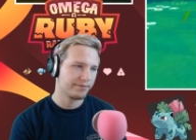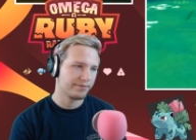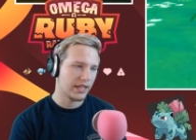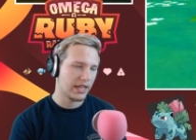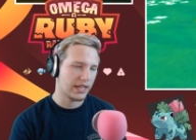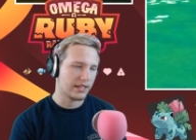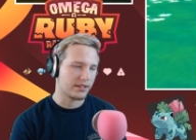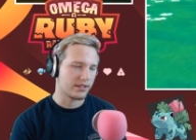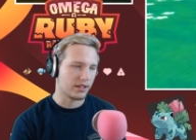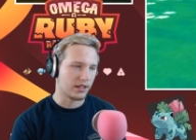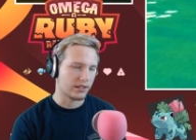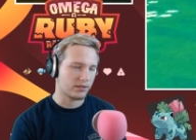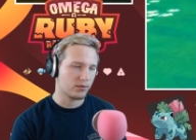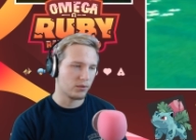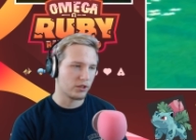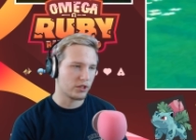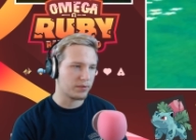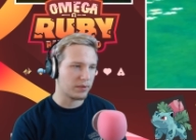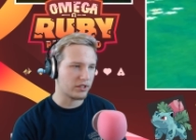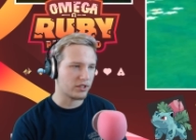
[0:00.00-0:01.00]
That sucks.
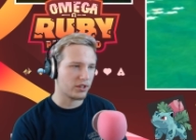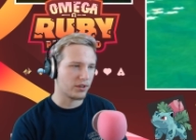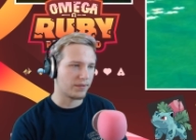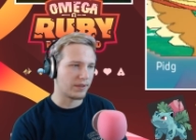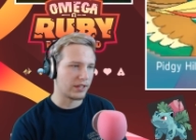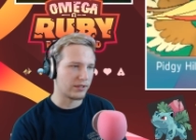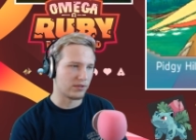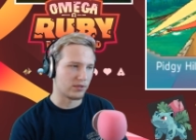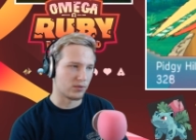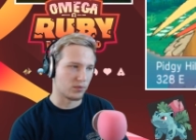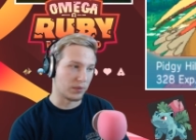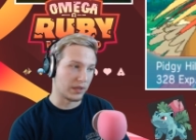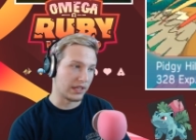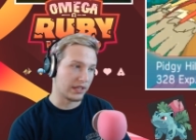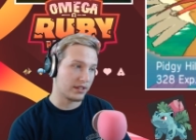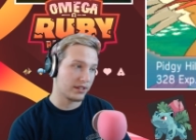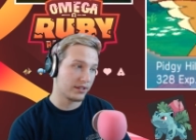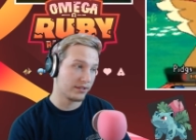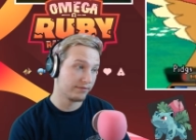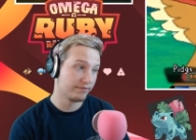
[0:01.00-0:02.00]
Well, special defense was
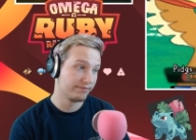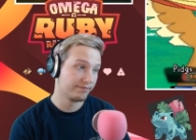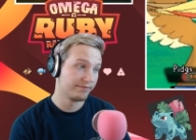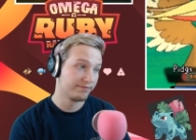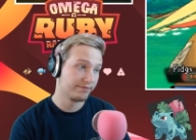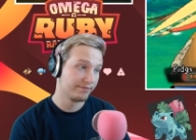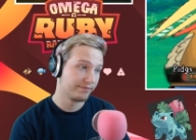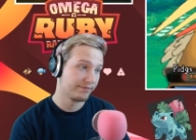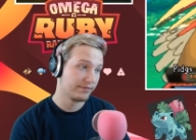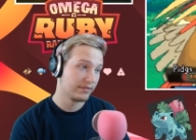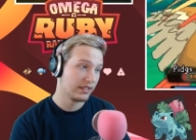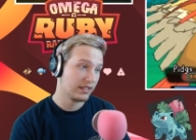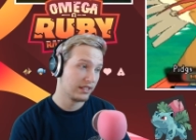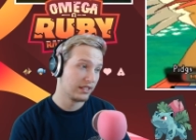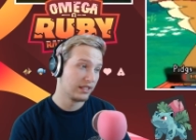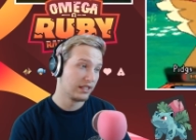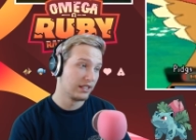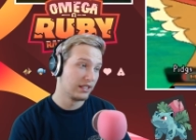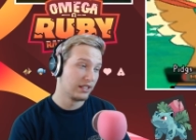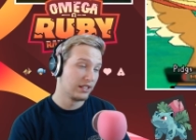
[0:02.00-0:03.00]
weak,
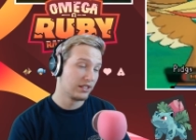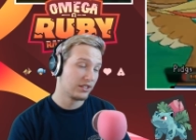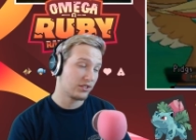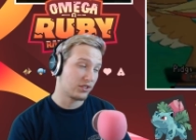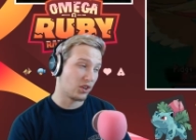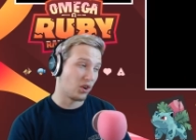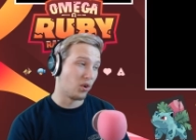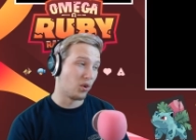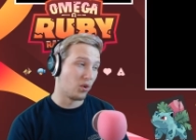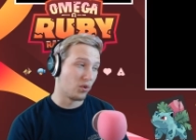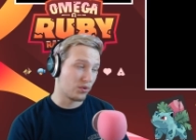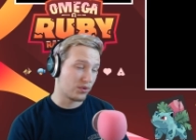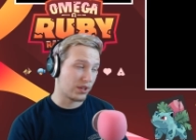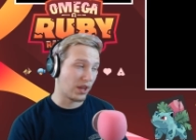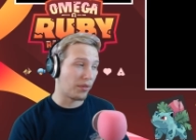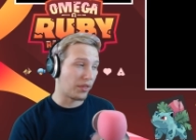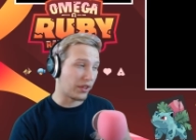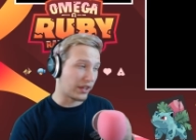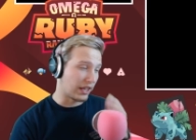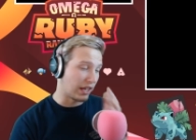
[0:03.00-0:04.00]
so
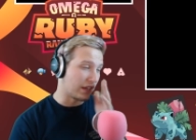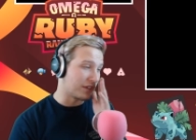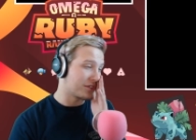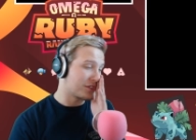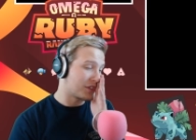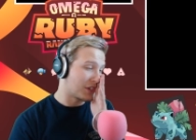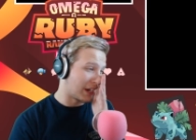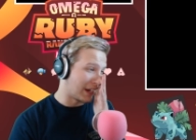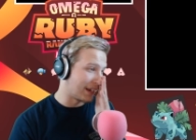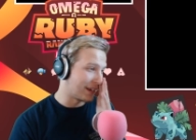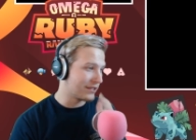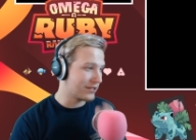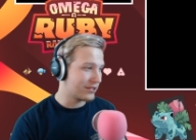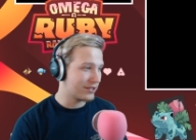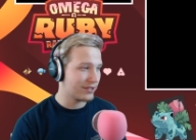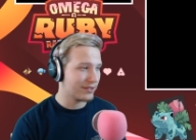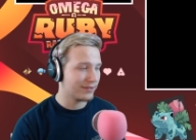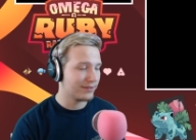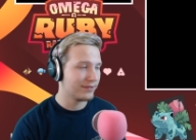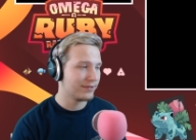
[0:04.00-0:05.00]
something got
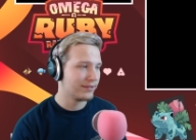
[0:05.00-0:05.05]
changed.